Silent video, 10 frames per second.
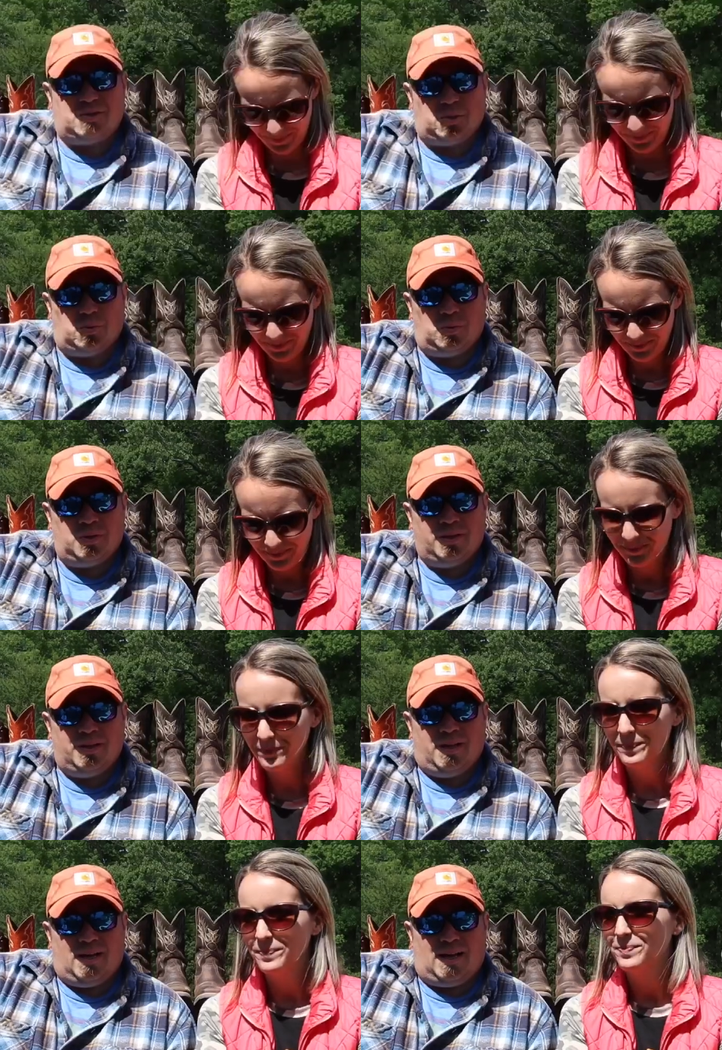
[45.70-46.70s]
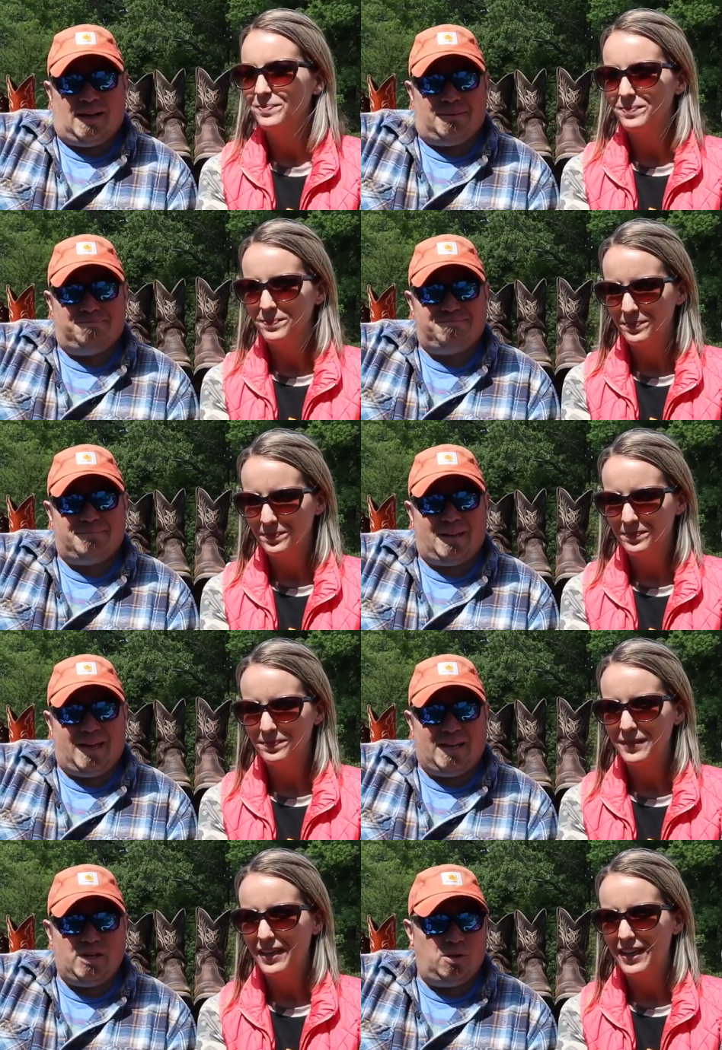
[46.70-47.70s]
Speaker 1: tool.
Speaker 2: Um,
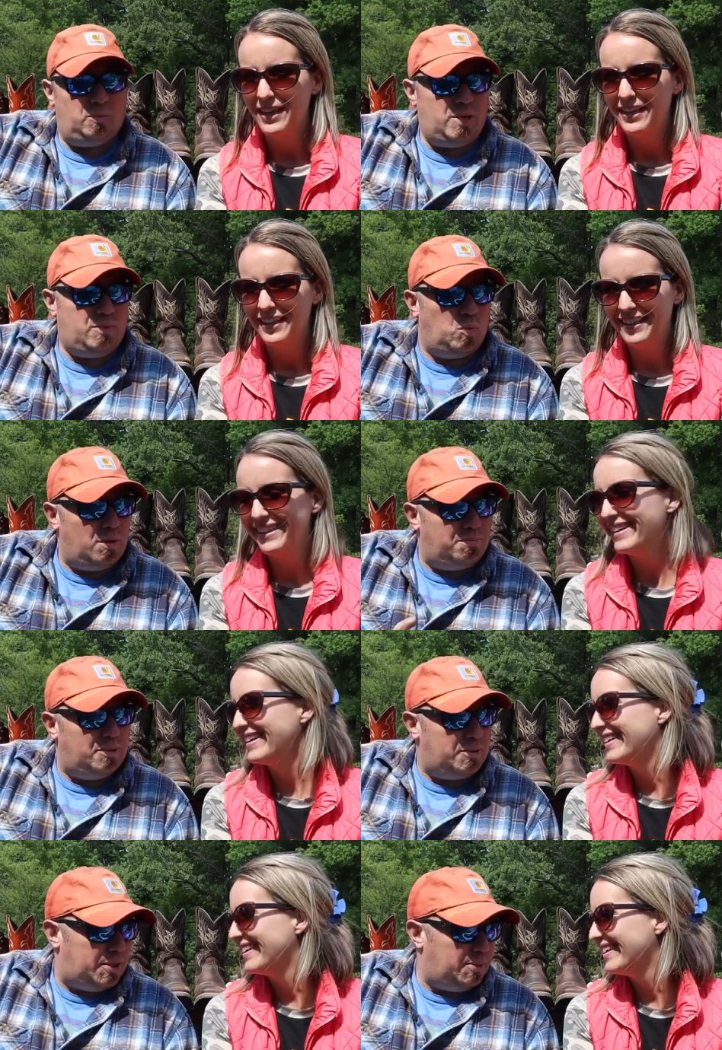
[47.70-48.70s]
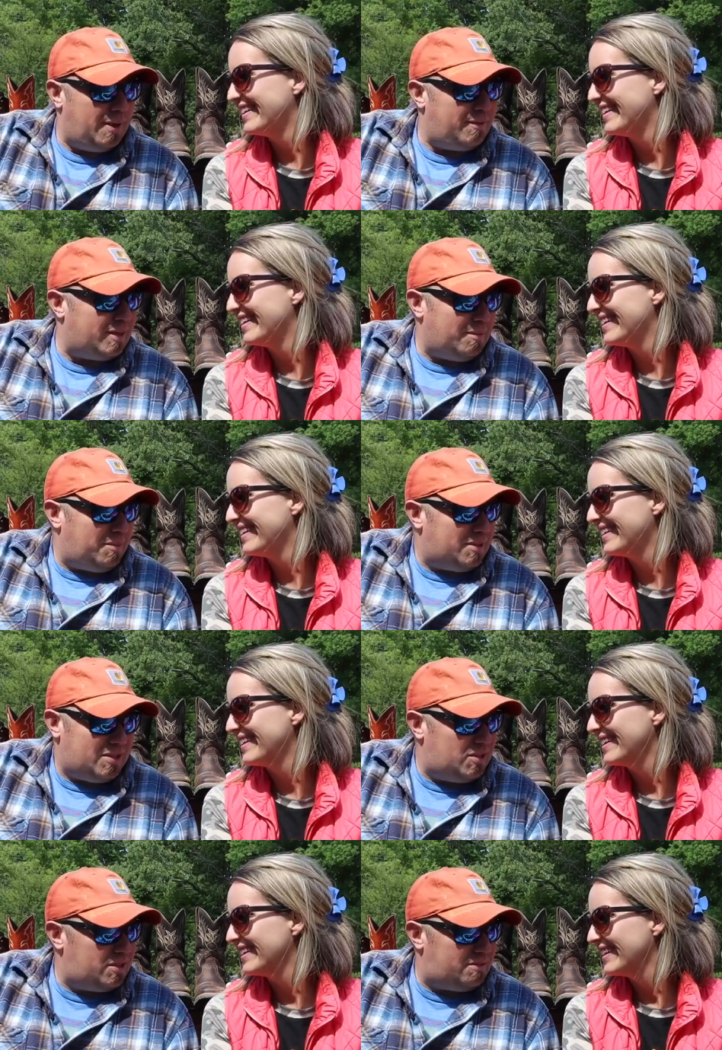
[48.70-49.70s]
and you don't need one boot to do everything because
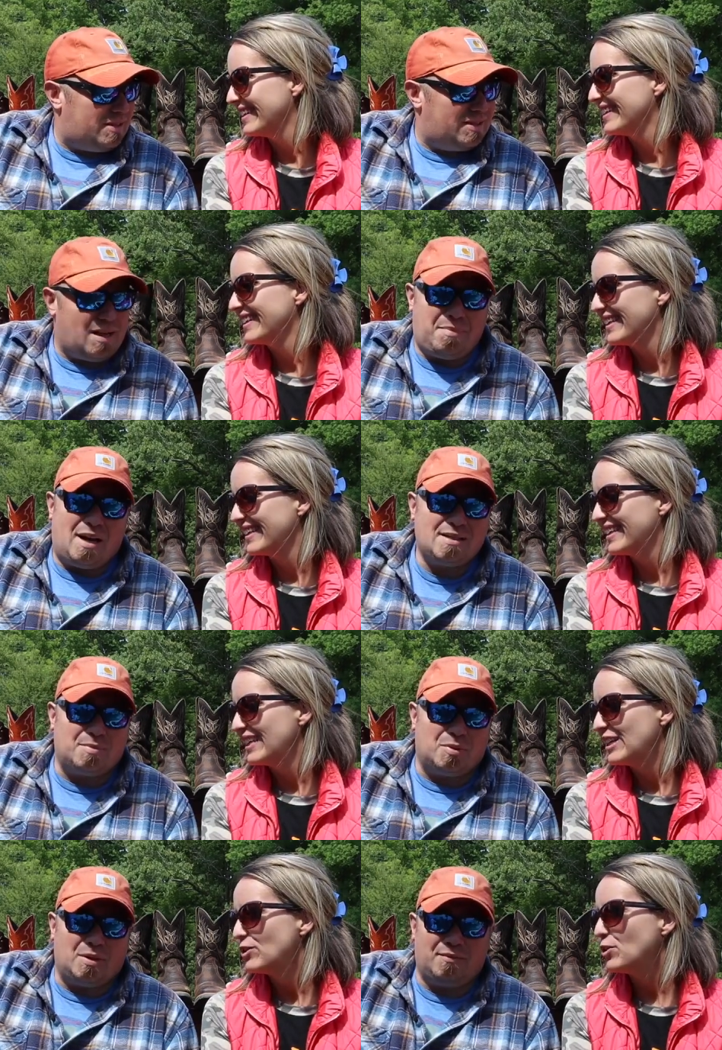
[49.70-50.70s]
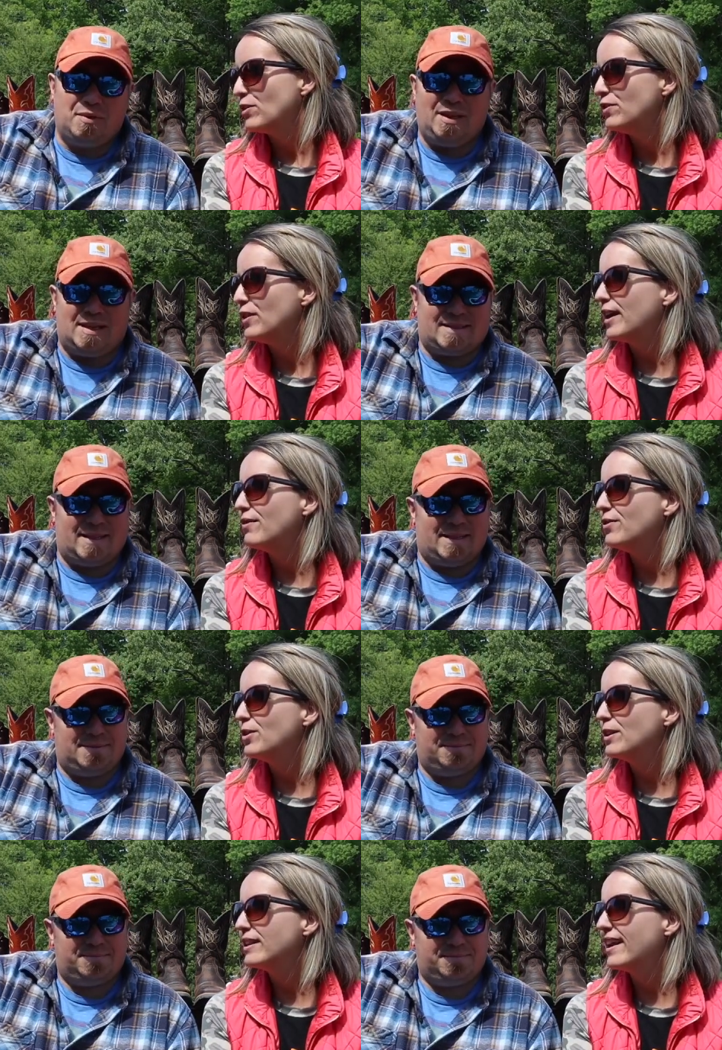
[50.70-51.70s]
it just, it's not possible.
Speaker 1: I've realized that. If you
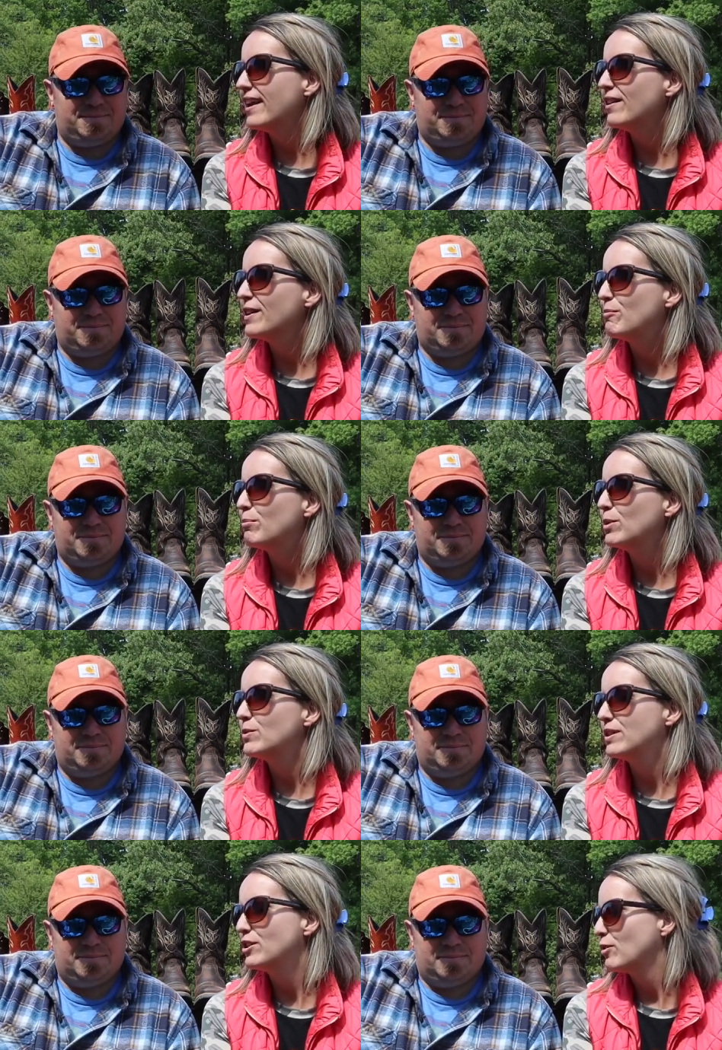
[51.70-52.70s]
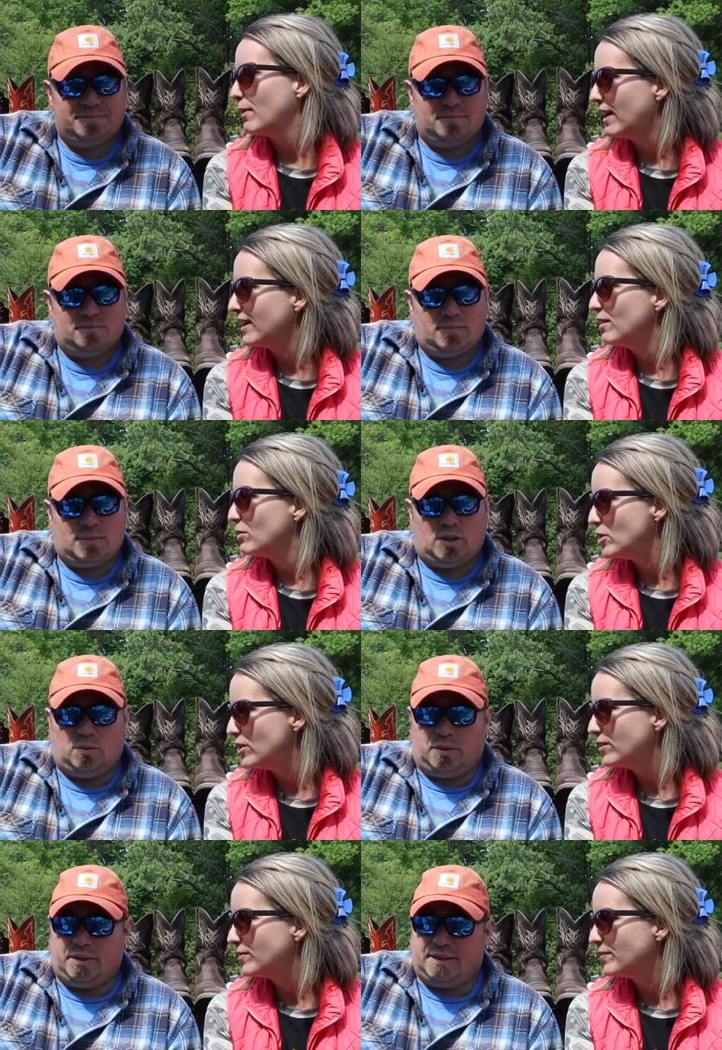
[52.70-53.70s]
could carry boots in your pocket, would
Speaker 2: you? Oh,
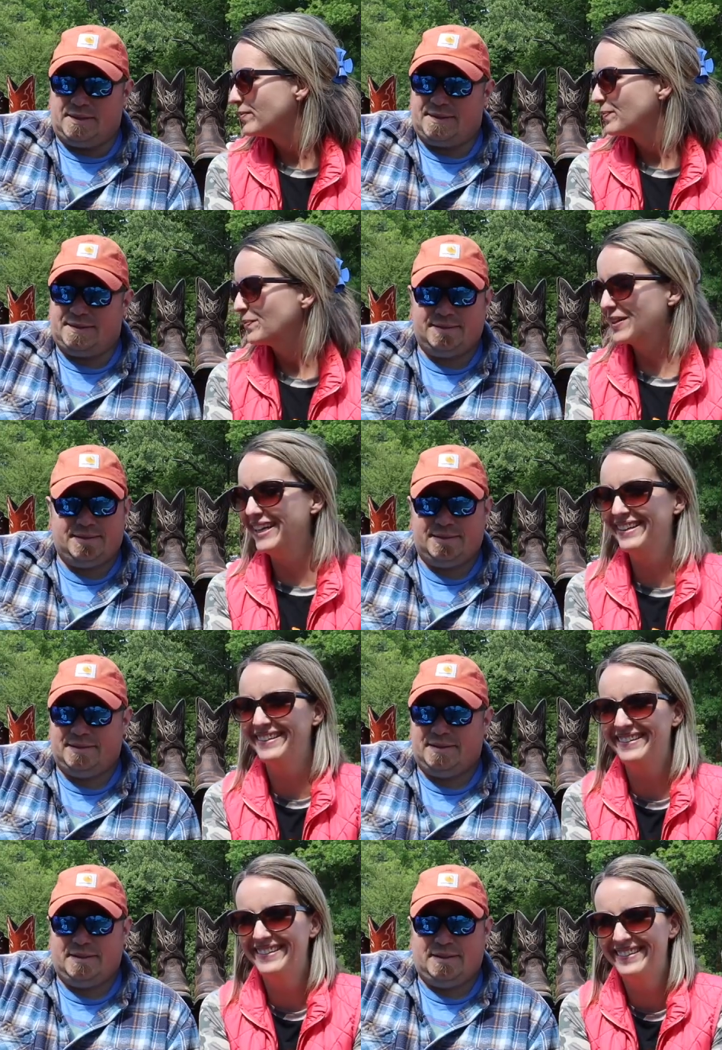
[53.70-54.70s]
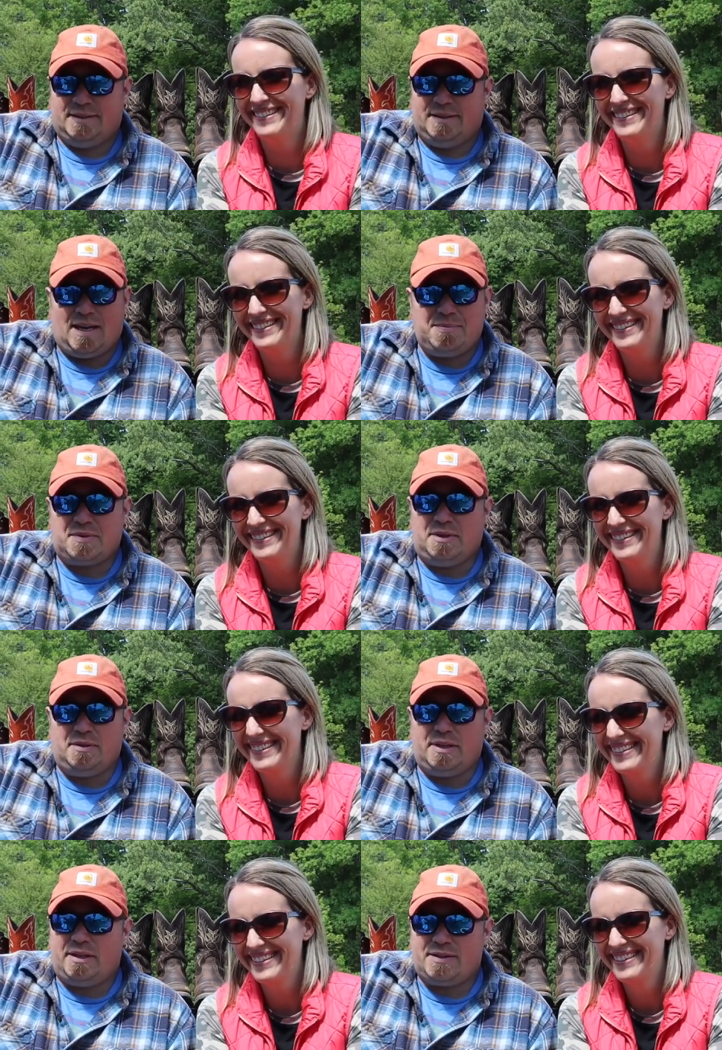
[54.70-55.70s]
goodness.
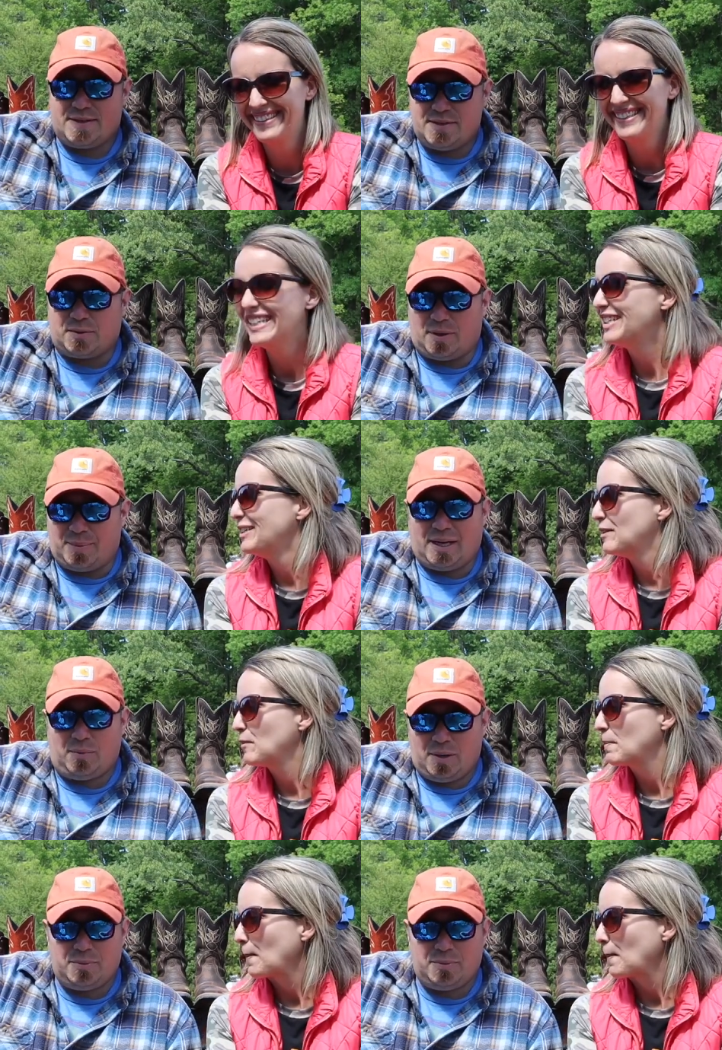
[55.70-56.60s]
Absolutely. They're essential. I mean, I wear